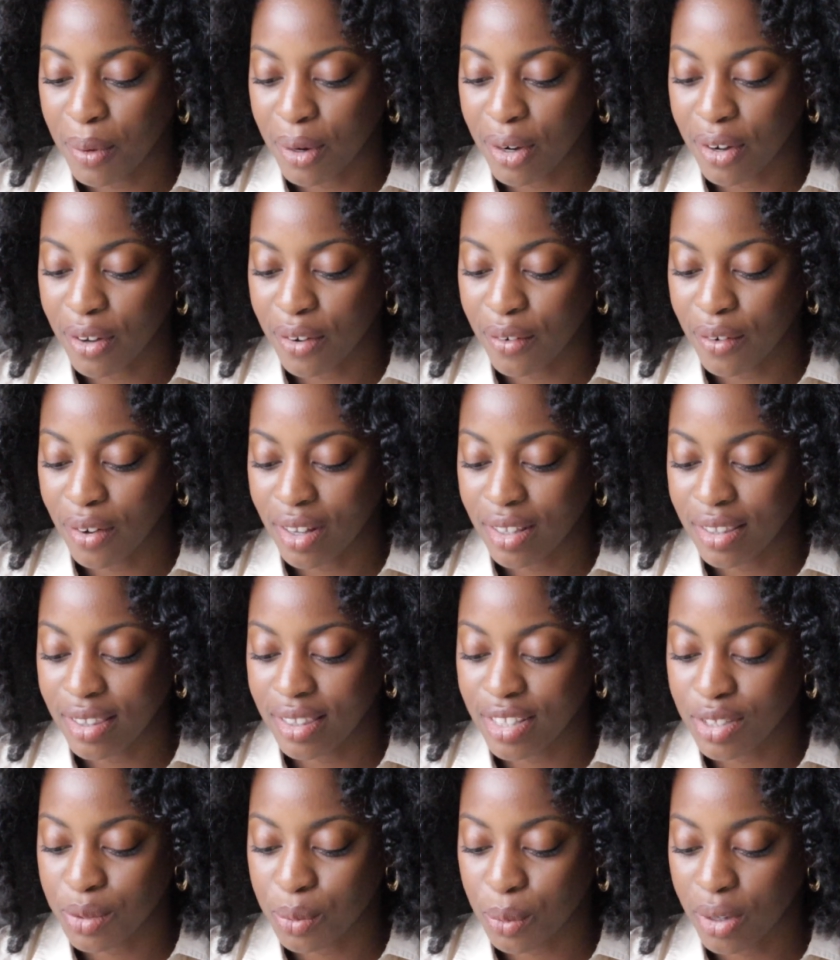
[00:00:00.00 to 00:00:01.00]
But
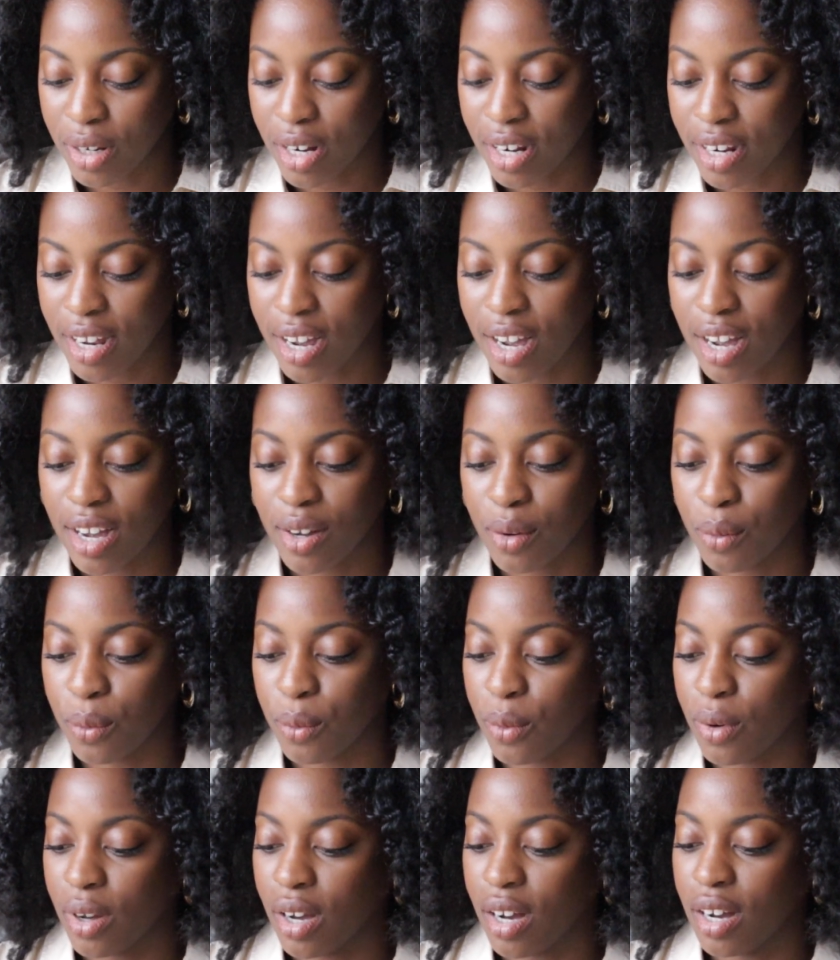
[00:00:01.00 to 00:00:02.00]
this one I
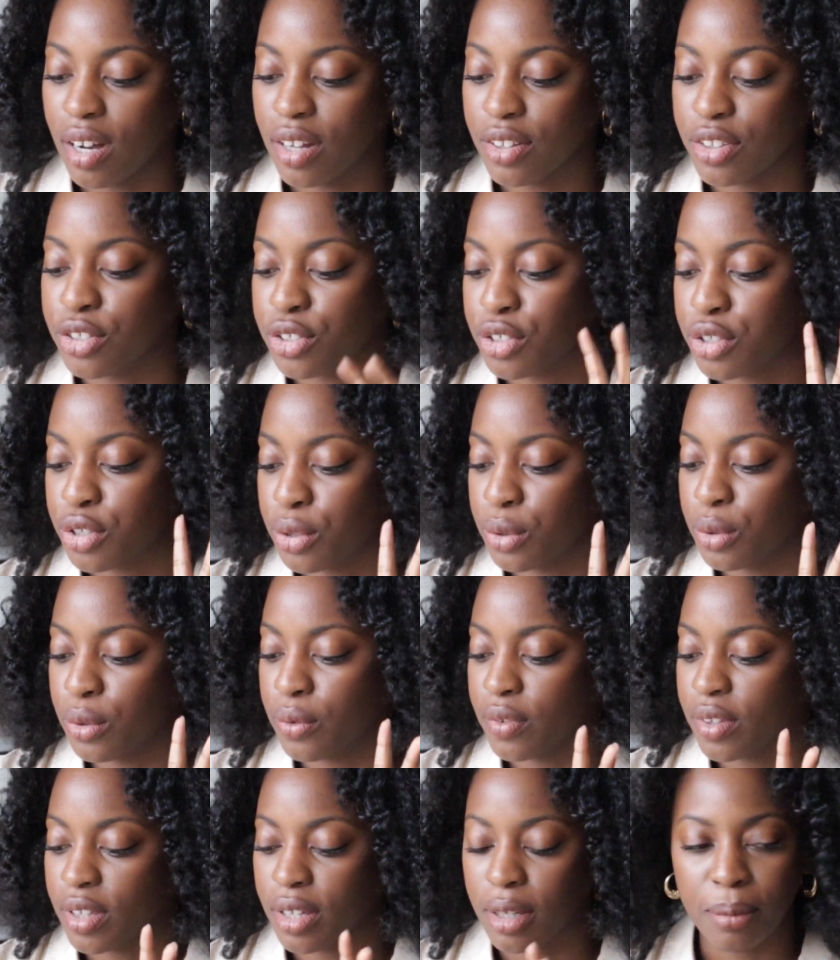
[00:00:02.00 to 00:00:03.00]
got, there's
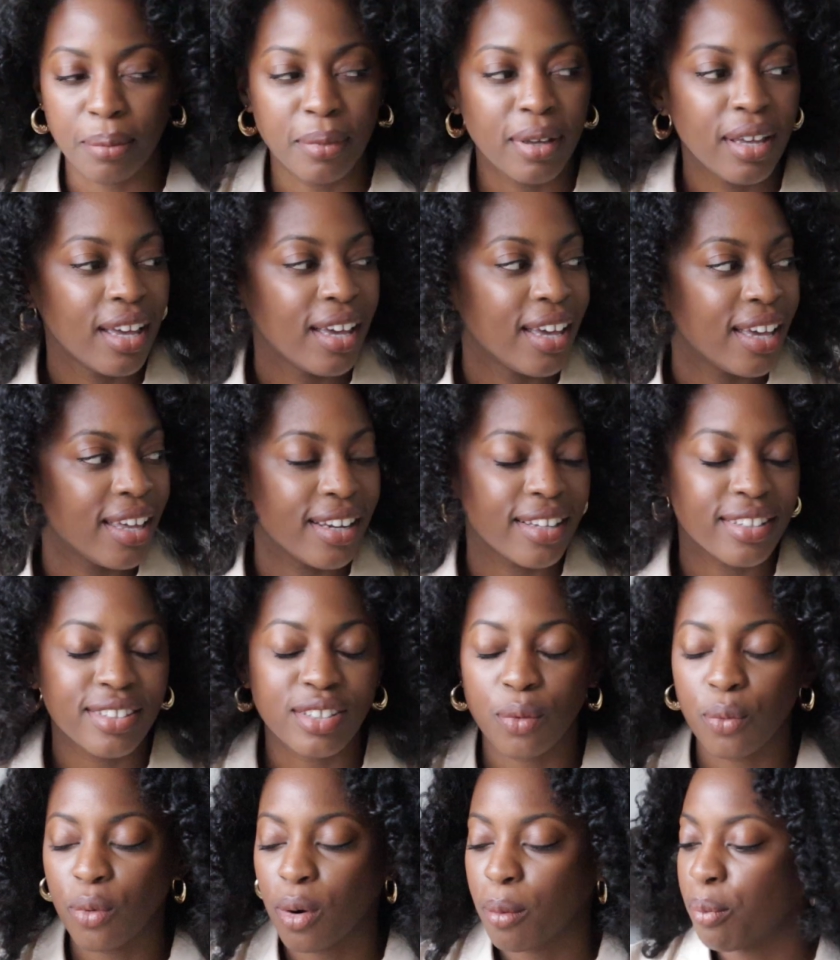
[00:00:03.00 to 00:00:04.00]
2 of them, and
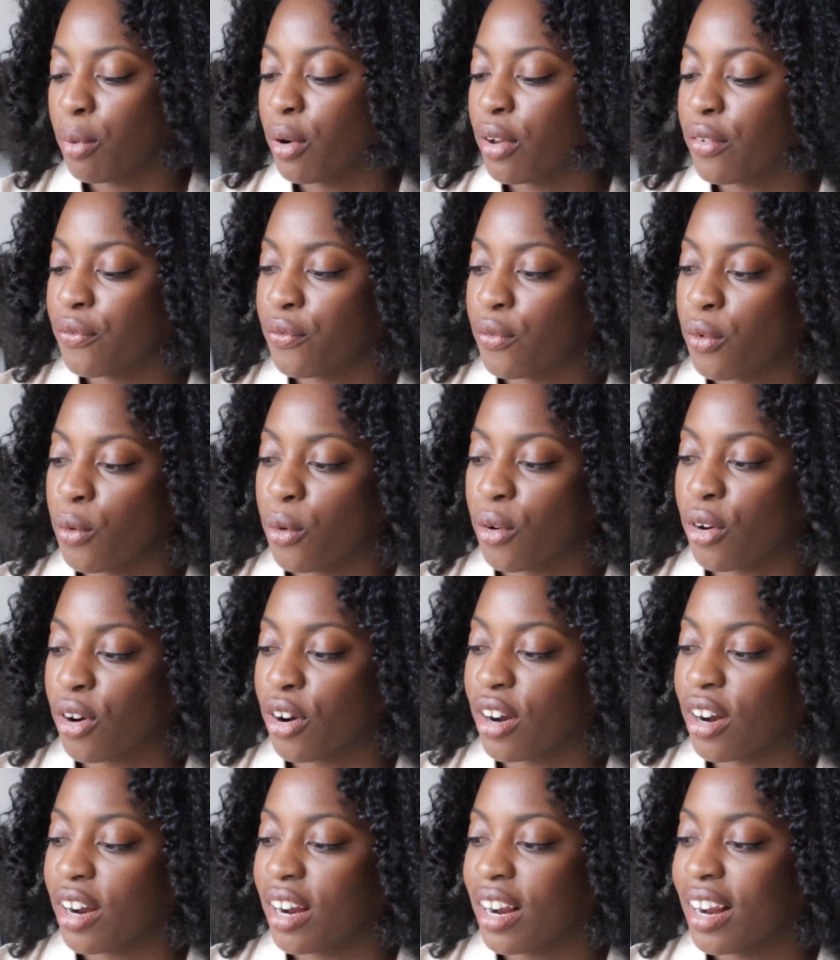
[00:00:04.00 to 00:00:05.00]
it's a
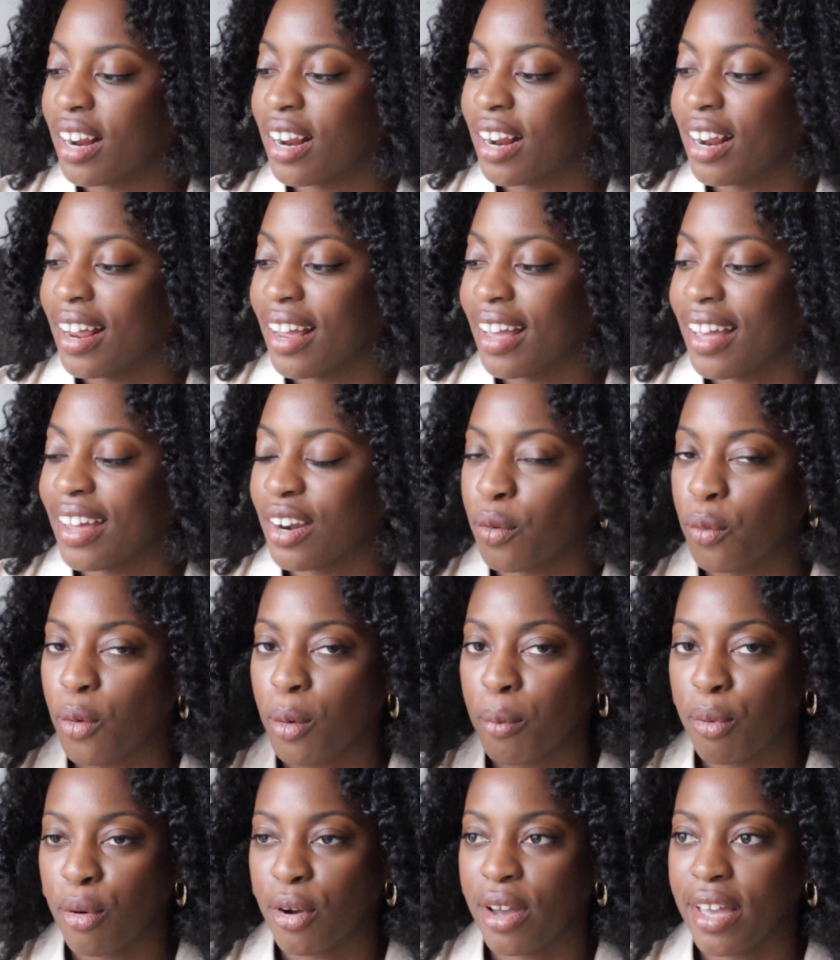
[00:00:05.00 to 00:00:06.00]
1.4 and a
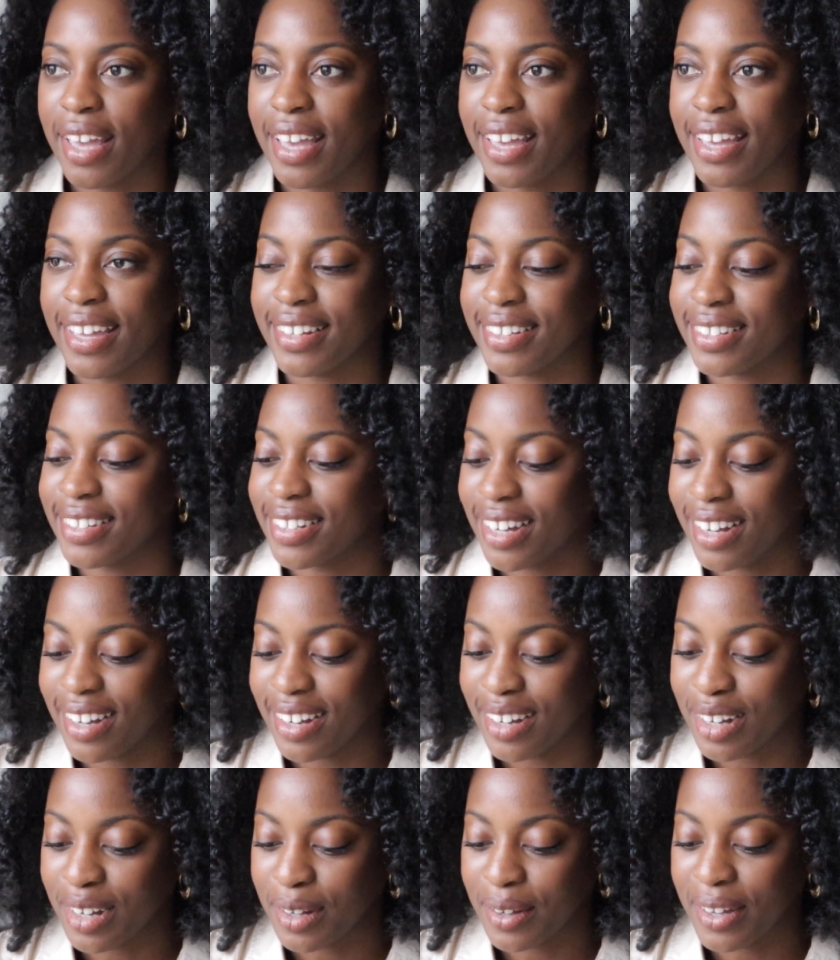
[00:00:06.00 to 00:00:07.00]
1.8,
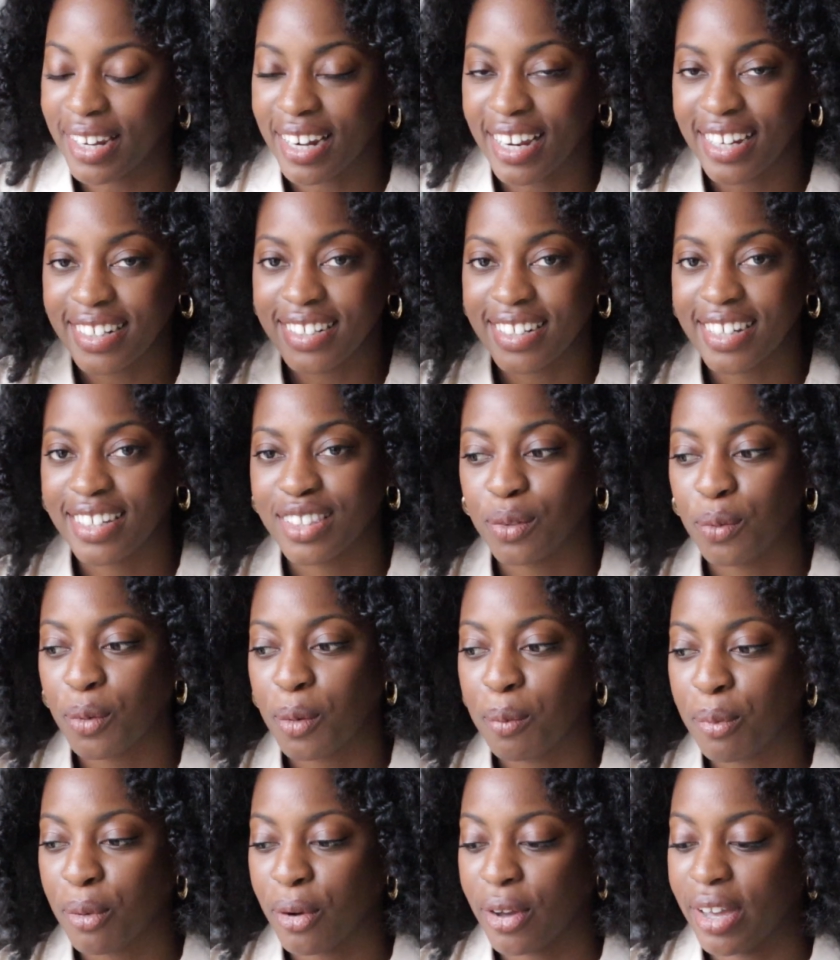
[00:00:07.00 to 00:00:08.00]
and I did get the
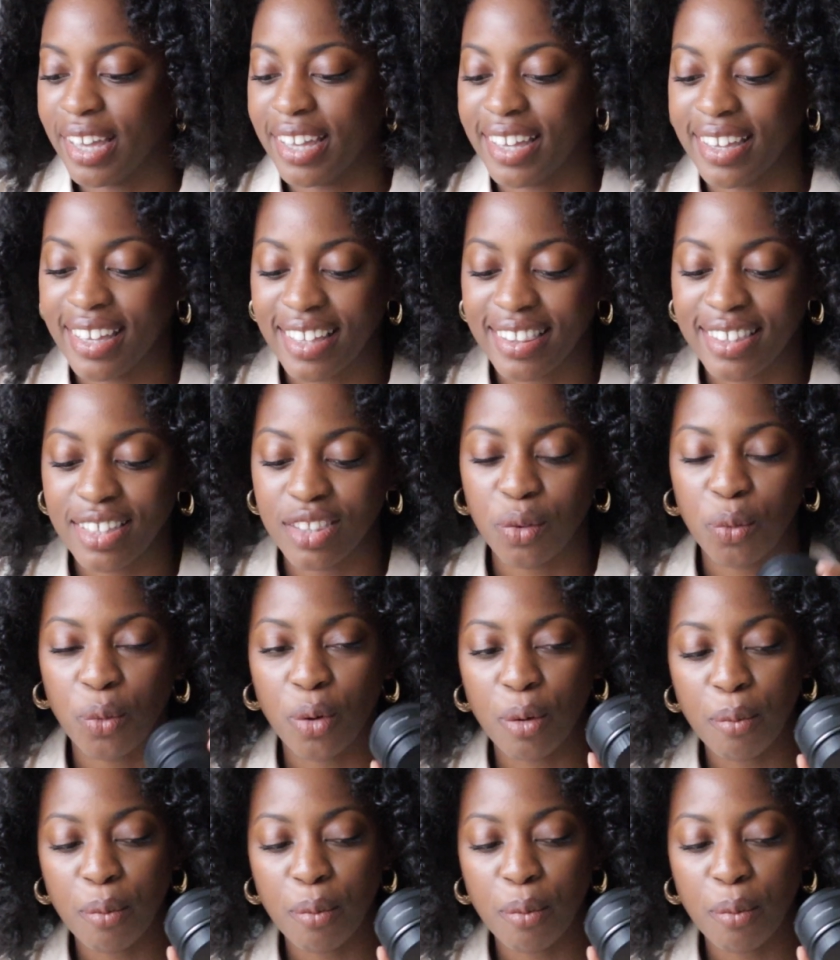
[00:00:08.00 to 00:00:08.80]
1.8. I think the